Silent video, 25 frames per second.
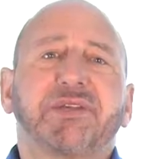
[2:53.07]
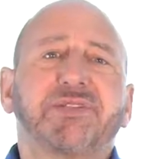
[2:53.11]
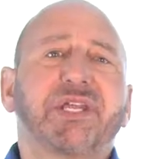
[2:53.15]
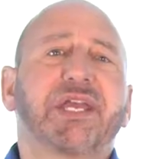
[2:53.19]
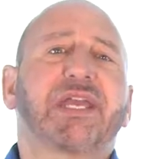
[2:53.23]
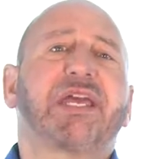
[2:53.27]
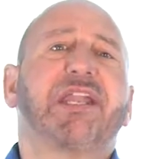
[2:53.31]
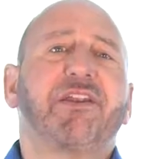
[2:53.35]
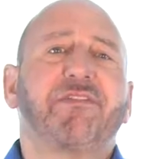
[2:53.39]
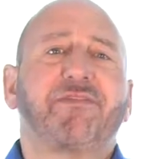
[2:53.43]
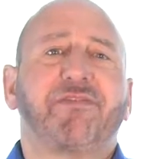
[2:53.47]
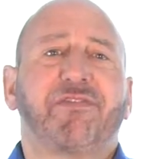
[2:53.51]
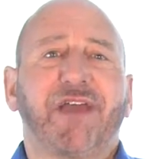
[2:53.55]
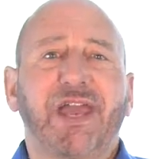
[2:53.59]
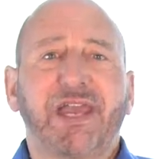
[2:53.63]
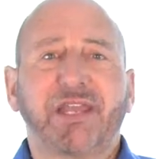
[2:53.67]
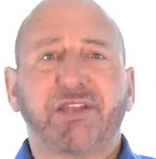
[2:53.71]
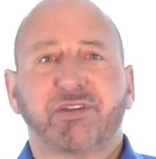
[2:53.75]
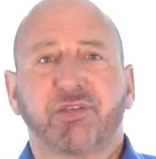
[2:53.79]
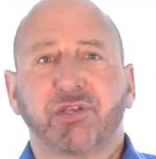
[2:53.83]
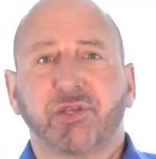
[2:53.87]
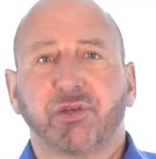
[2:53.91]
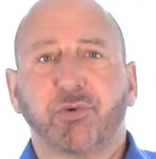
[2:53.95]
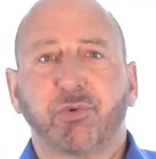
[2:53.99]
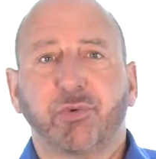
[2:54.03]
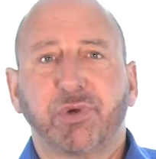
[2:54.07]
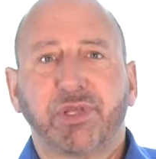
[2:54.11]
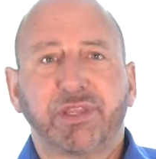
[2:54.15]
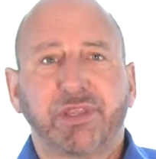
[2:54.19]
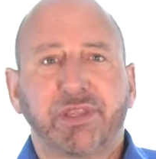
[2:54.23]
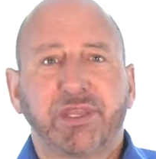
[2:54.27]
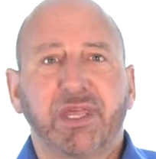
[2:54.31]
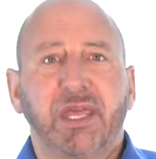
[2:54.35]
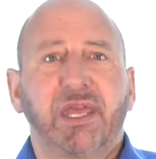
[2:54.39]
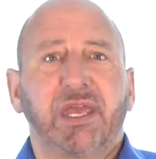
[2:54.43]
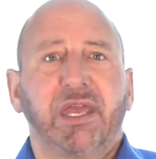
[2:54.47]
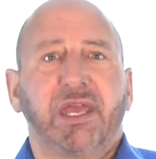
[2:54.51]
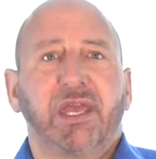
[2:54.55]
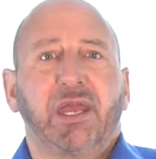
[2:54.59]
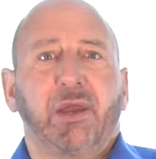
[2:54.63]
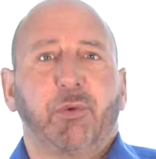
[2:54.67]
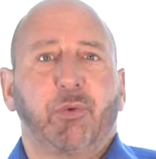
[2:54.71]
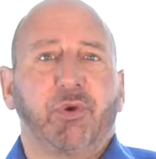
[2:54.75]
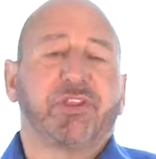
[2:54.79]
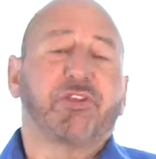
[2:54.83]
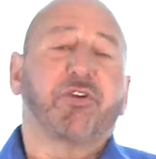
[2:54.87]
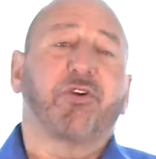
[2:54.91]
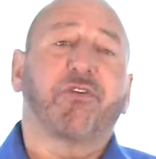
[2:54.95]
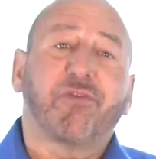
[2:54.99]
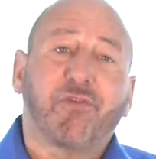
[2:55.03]
it can affect you
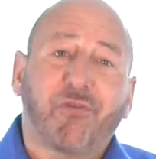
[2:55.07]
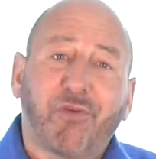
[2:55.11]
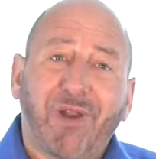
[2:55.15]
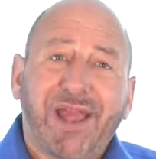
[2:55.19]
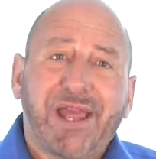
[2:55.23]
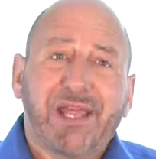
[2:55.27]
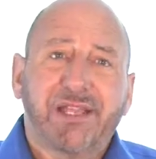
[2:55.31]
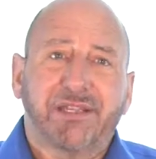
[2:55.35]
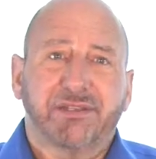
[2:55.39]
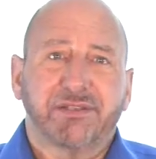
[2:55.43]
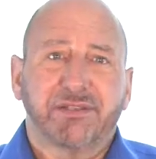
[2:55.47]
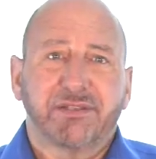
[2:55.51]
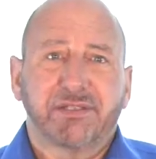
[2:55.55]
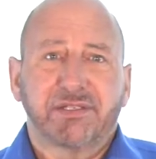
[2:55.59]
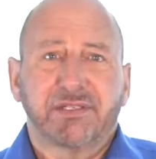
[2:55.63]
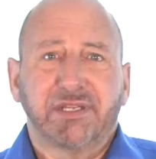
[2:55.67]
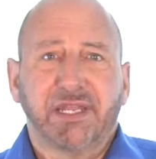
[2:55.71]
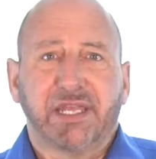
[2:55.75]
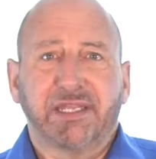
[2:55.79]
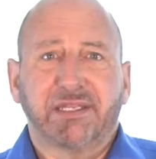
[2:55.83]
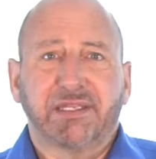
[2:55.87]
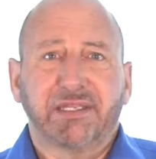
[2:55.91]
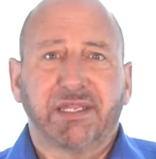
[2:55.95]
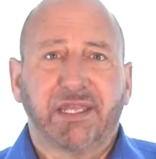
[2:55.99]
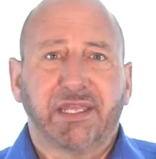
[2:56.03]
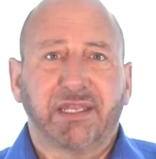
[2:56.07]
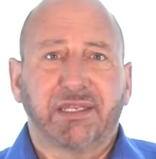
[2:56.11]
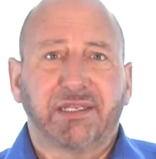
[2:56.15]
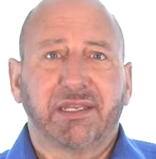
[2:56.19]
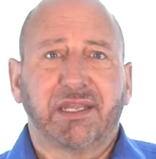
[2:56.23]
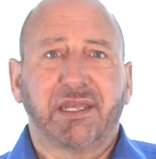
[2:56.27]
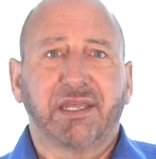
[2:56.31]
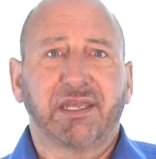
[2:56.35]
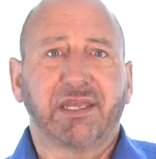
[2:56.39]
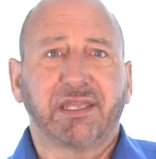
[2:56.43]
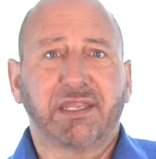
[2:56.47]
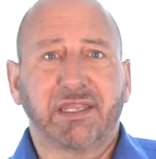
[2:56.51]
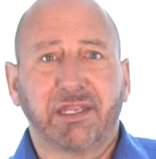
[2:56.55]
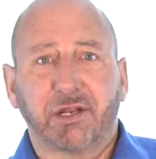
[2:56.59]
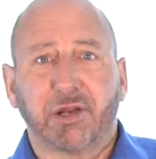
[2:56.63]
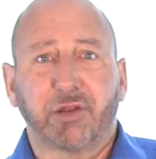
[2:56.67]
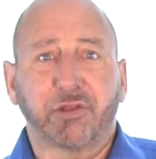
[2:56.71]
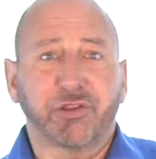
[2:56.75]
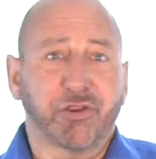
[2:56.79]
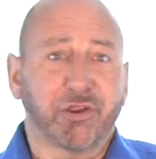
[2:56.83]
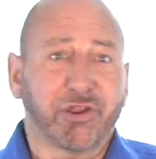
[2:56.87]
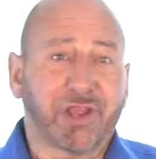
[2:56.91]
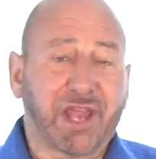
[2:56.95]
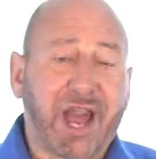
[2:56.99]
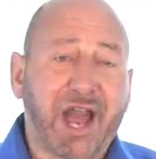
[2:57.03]
with your friends and you know,
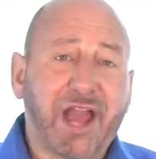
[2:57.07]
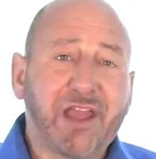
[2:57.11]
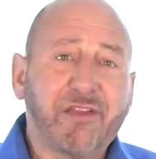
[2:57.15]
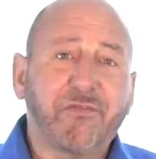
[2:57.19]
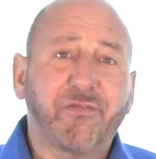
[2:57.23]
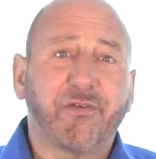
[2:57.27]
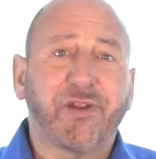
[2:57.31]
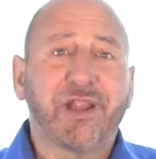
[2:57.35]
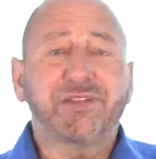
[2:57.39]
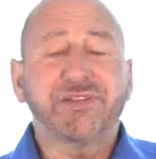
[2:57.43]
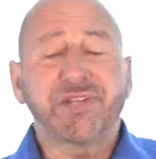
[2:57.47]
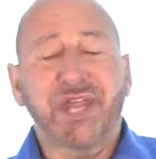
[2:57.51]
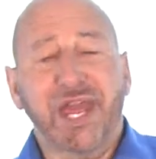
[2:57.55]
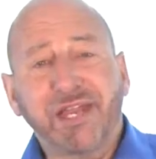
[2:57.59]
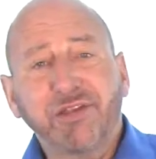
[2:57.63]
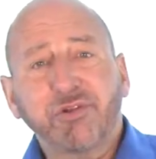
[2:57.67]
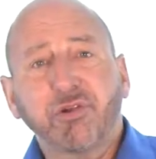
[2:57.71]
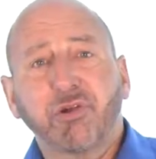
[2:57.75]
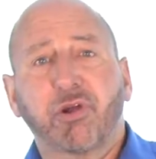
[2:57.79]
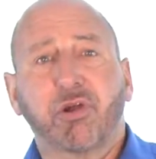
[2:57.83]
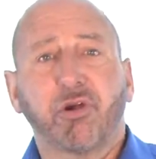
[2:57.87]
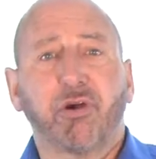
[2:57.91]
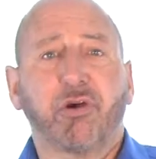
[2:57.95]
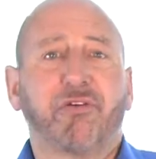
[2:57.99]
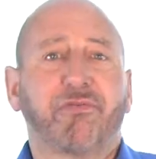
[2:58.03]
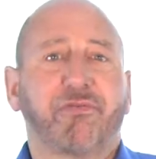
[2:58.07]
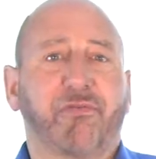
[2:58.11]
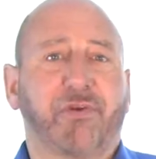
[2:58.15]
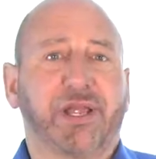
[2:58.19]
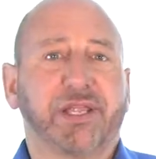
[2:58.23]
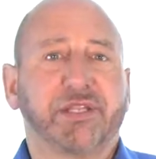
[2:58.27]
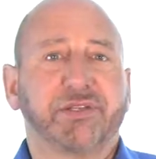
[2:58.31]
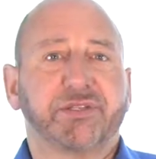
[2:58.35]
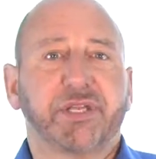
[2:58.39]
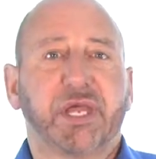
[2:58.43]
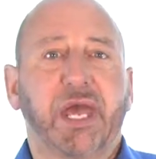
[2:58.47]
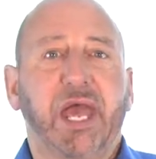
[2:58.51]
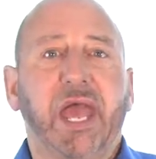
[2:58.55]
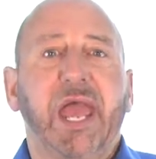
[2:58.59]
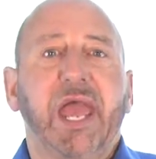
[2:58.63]
your guy friends and your girlfriends.